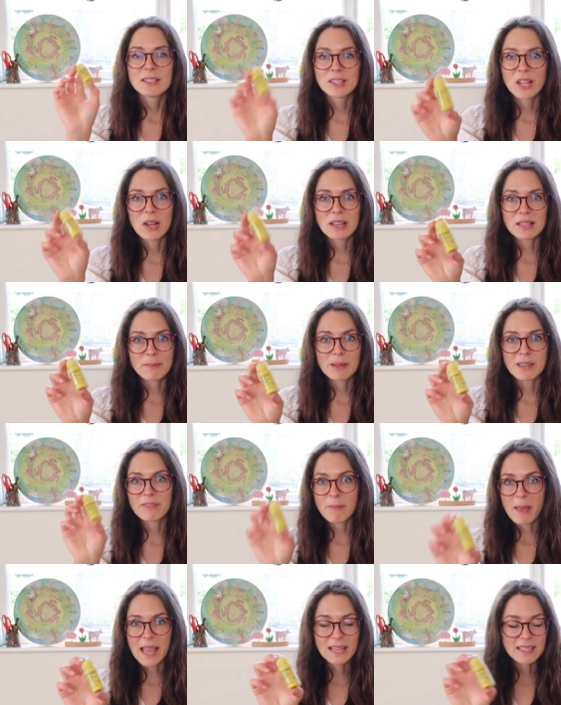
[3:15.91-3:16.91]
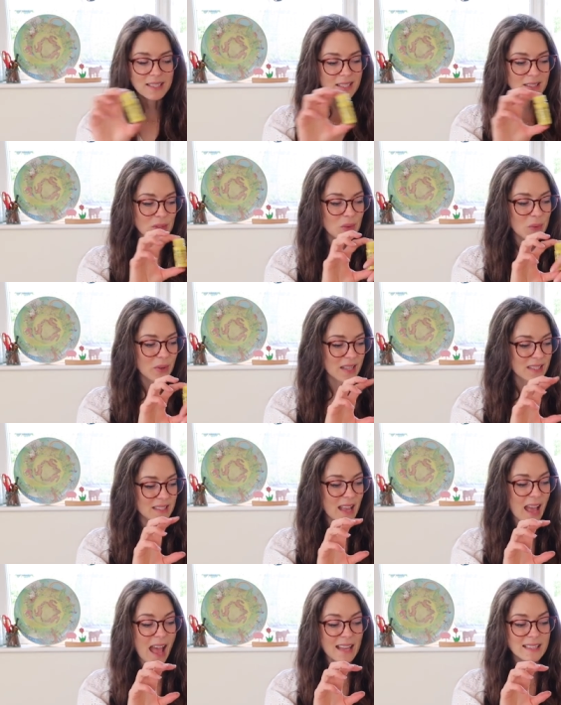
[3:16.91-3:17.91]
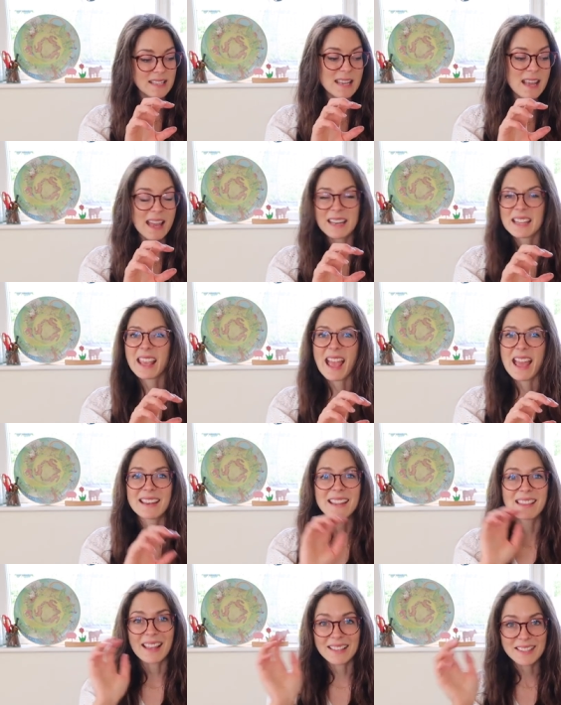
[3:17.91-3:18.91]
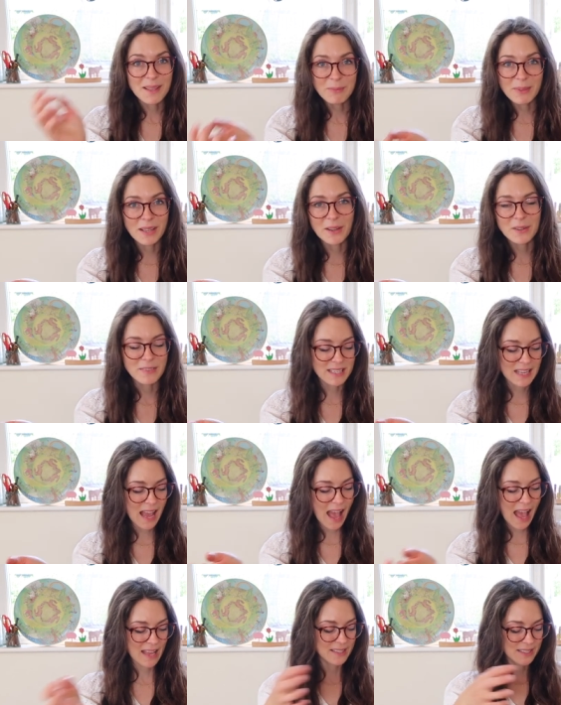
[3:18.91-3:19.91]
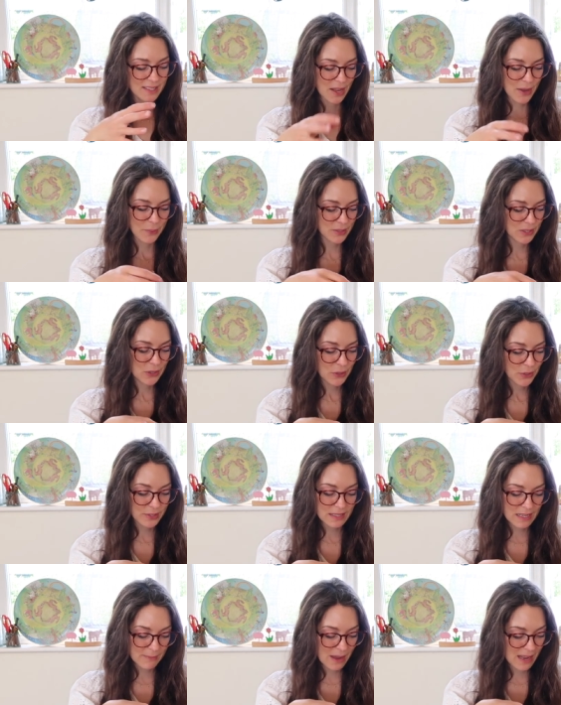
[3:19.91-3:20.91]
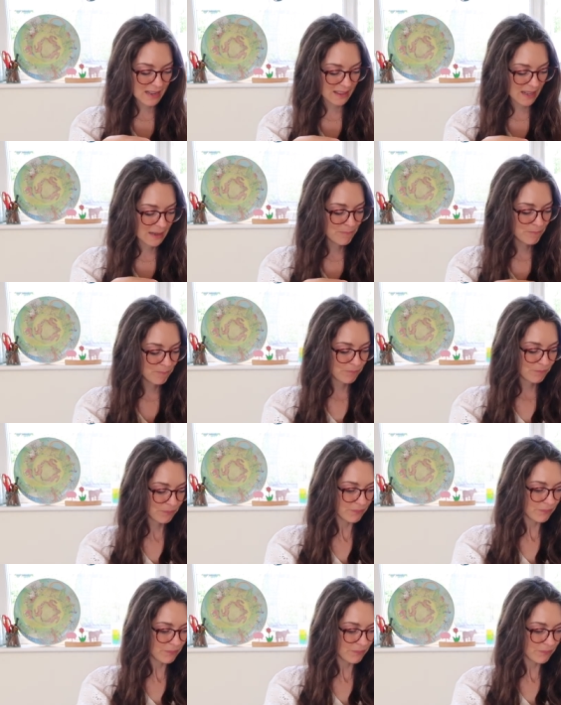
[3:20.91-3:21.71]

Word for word: So a little bit of paint is always handy. And again, that's something I already had, so it wasn't costing me anything.